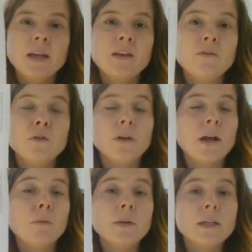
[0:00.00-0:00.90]
If you're
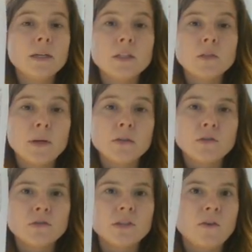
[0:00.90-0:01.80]
not reading in
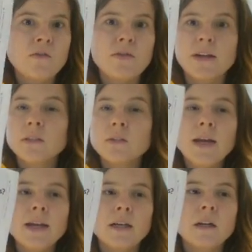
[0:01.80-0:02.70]
Spanish yourself, that's
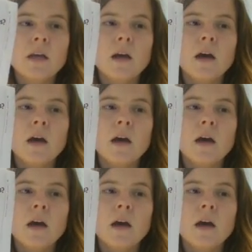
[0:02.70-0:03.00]
fine.